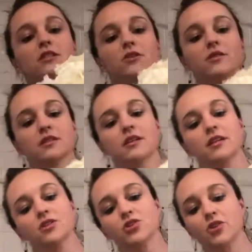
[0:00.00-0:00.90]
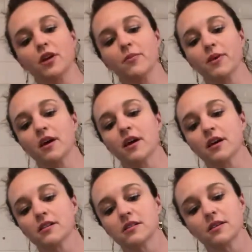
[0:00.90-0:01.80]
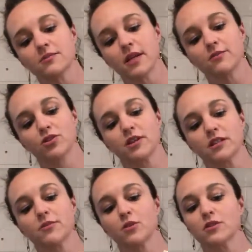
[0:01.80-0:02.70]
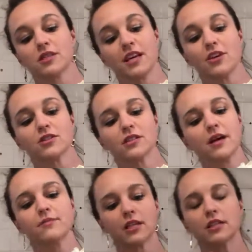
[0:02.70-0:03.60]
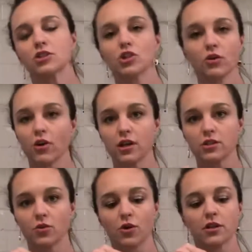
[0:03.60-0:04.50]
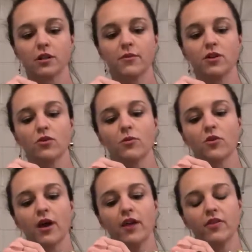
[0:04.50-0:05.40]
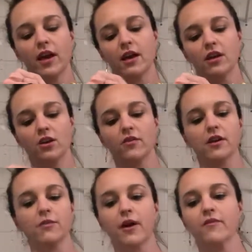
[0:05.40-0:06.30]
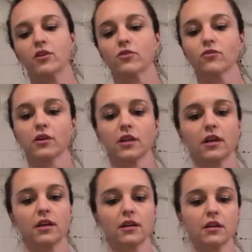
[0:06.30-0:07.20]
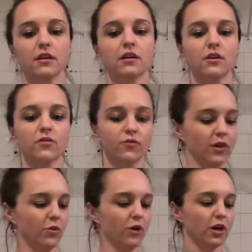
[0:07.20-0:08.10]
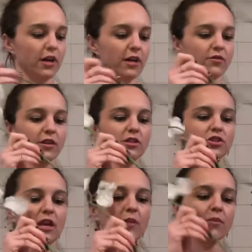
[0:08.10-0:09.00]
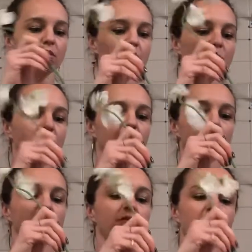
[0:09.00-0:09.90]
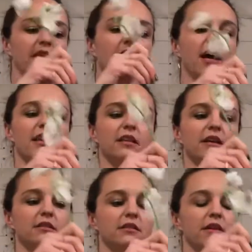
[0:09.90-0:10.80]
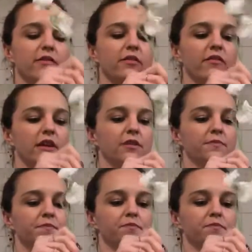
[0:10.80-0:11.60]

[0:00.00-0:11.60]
always a nice treat, because sometimes you get some of those thicker stems and it's so hard to work them into a bouquet at the end, and you end up having to really rework and reshape a little bit at the very end, and that's never fun.